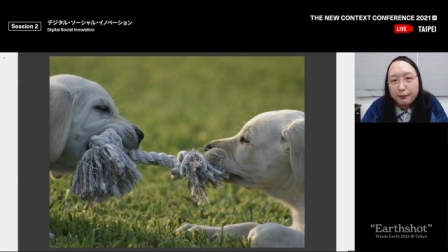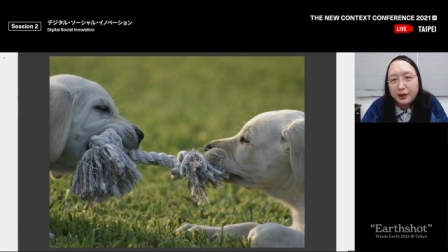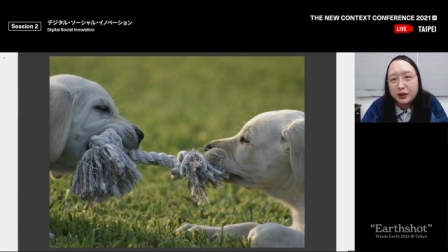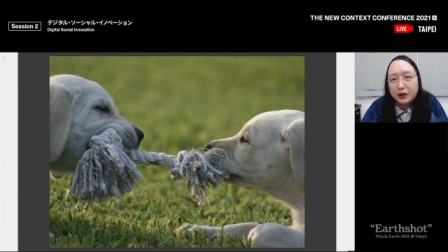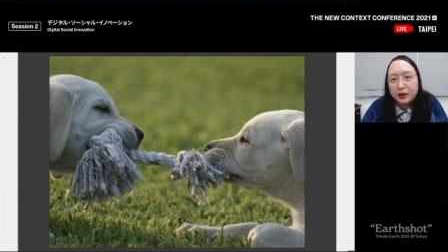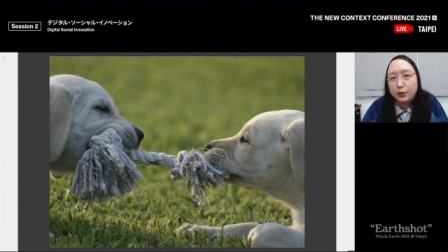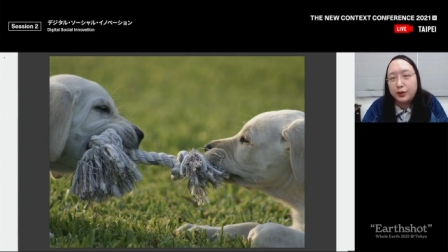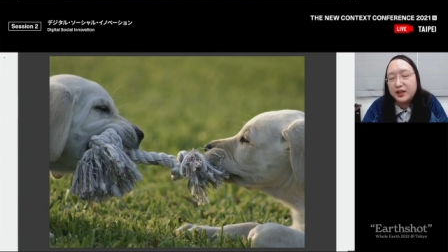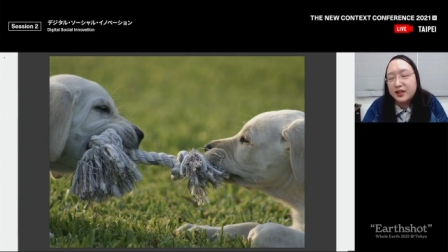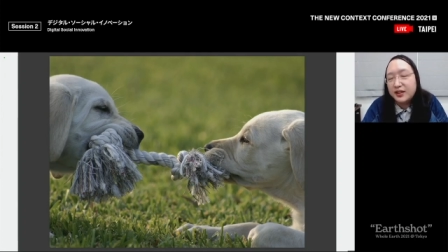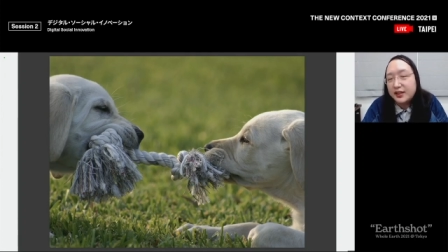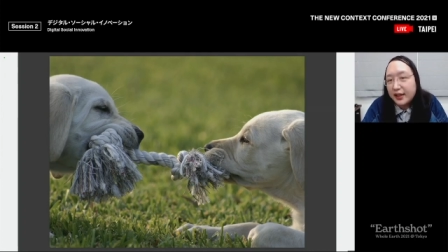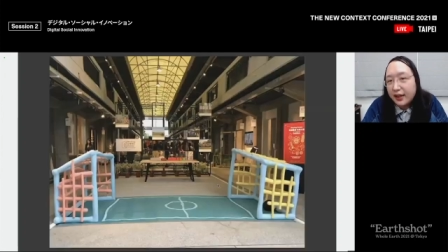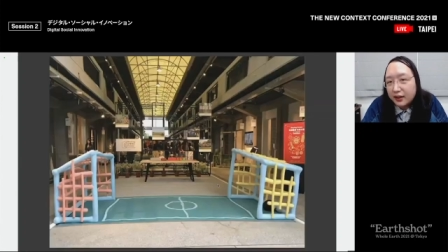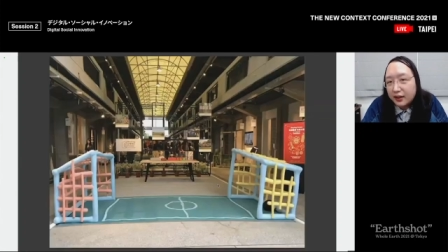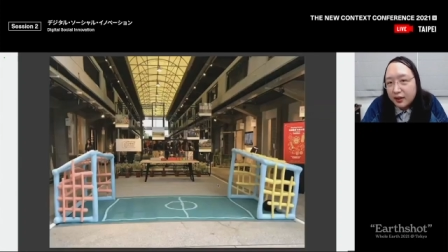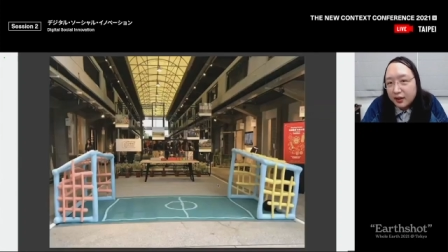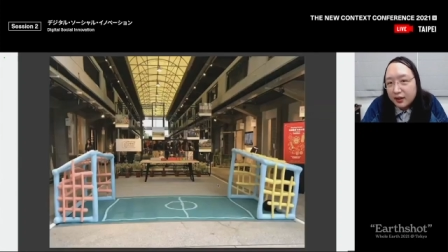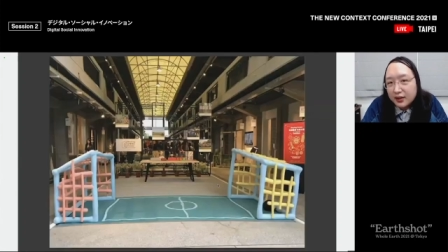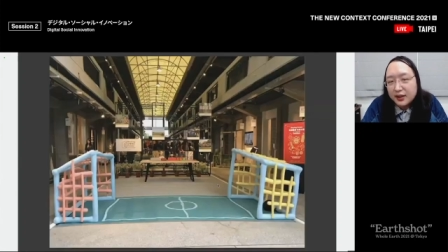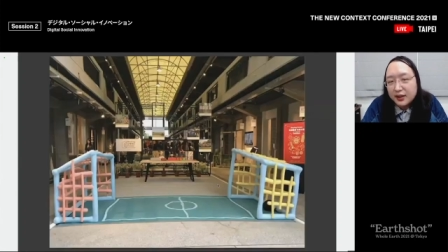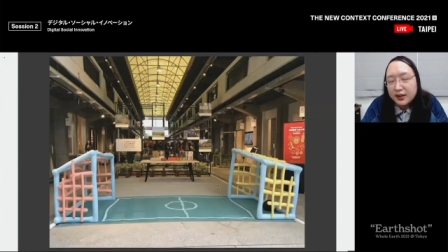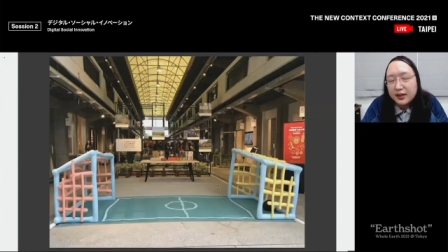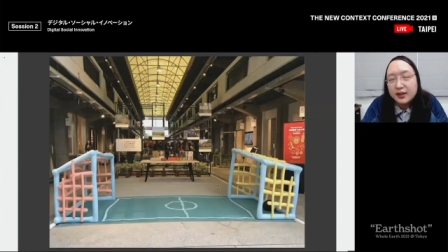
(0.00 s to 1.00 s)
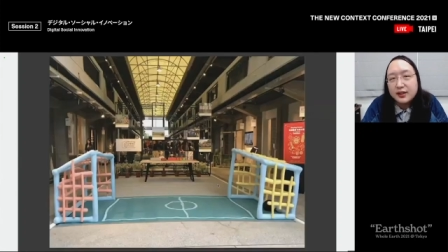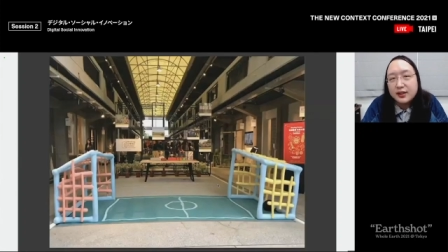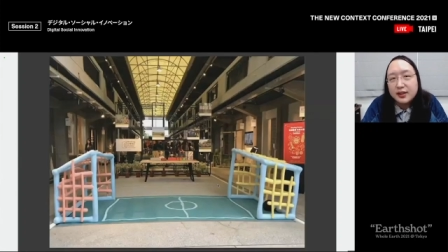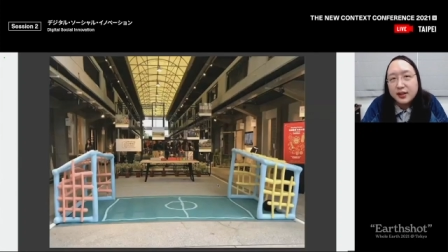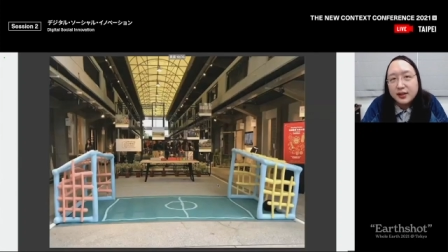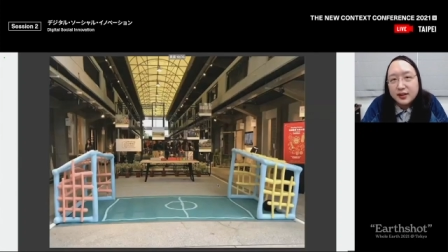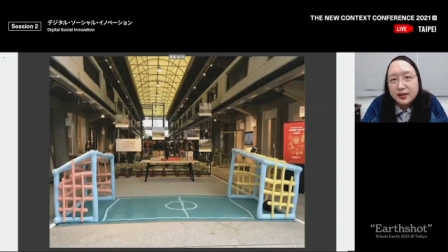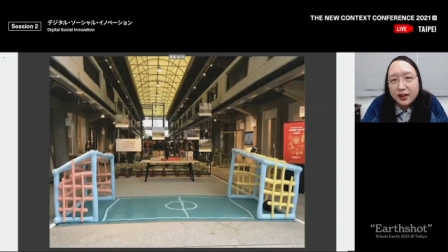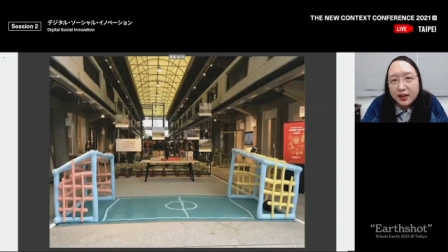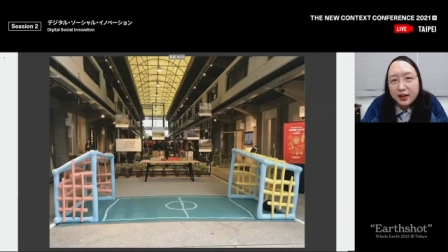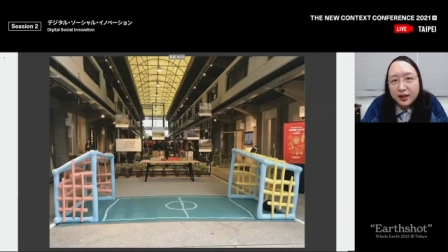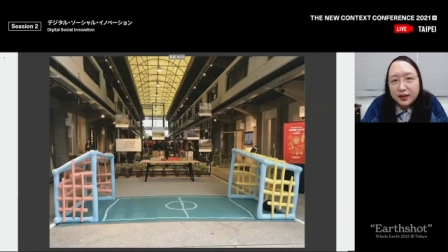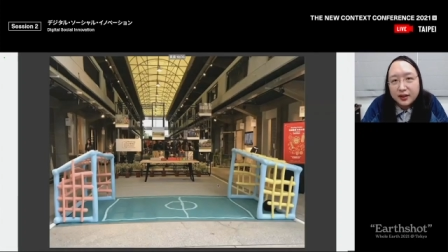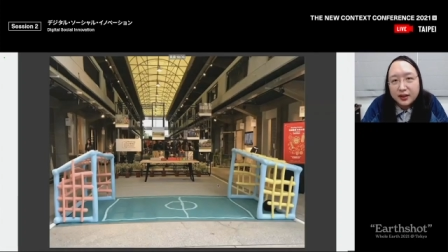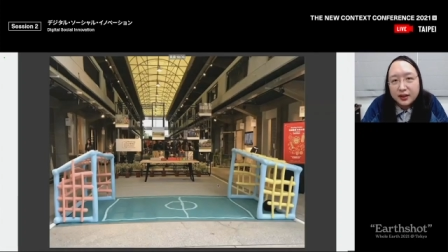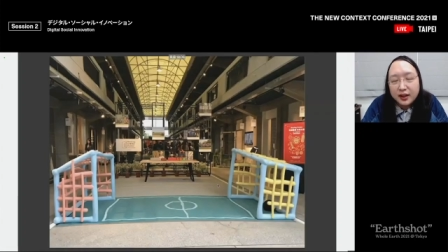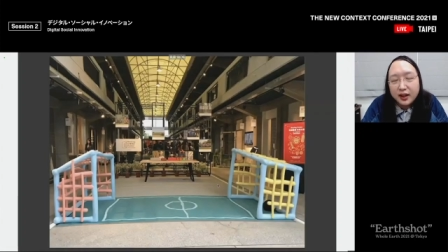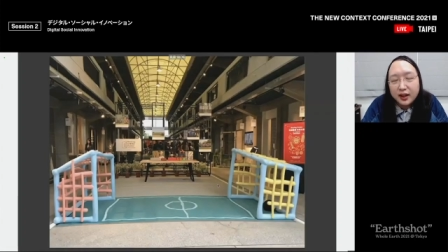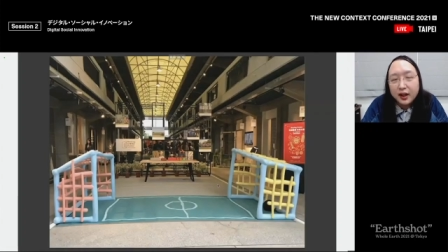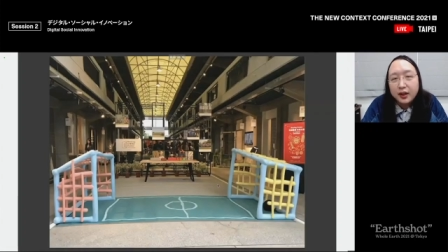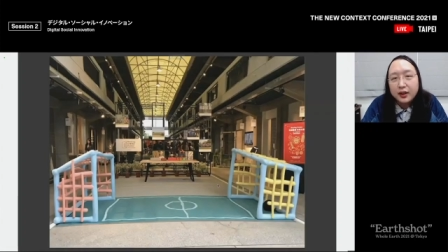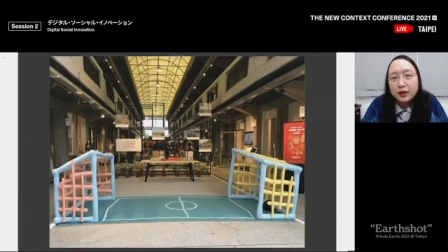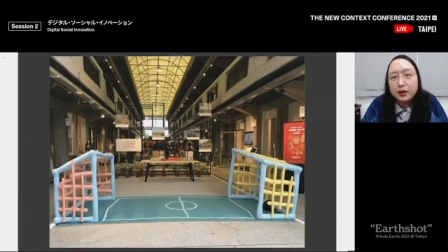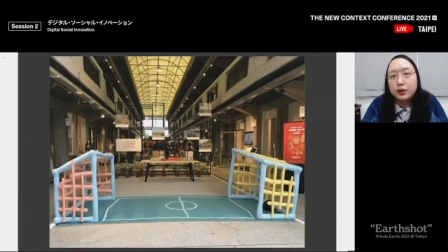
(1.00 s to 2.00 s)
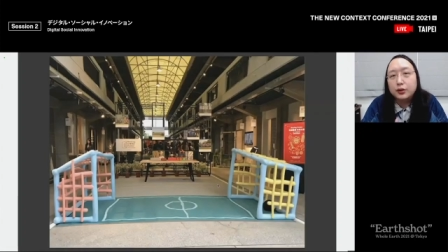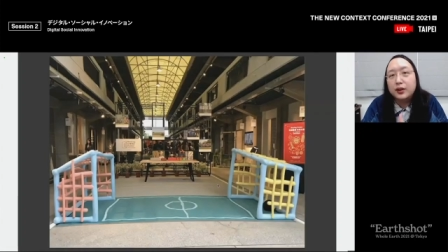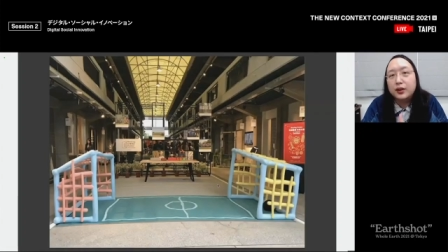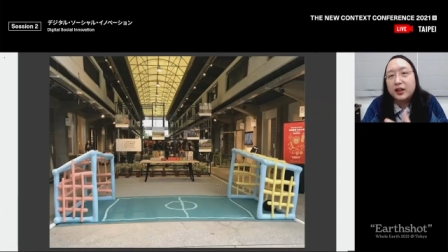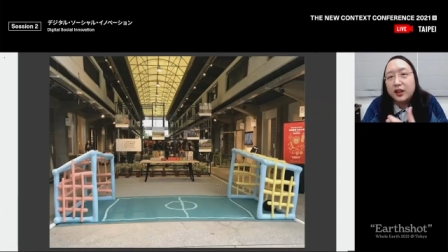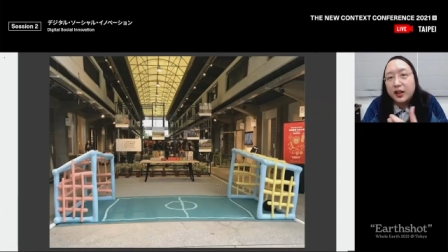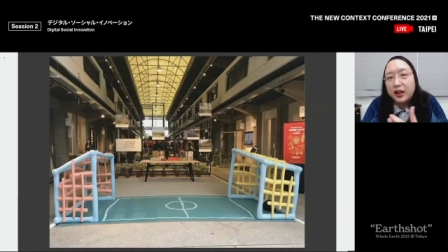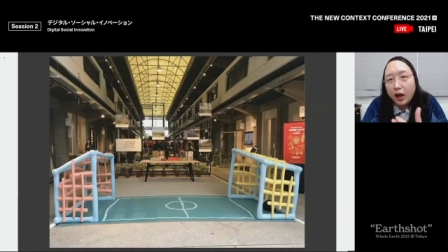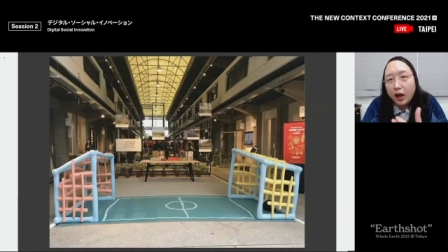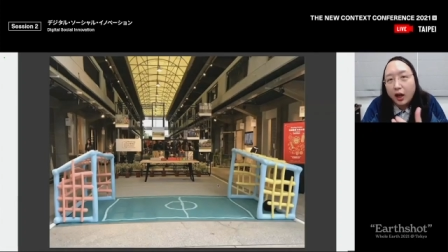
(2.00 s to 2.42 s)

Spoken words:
between sectors in the society to the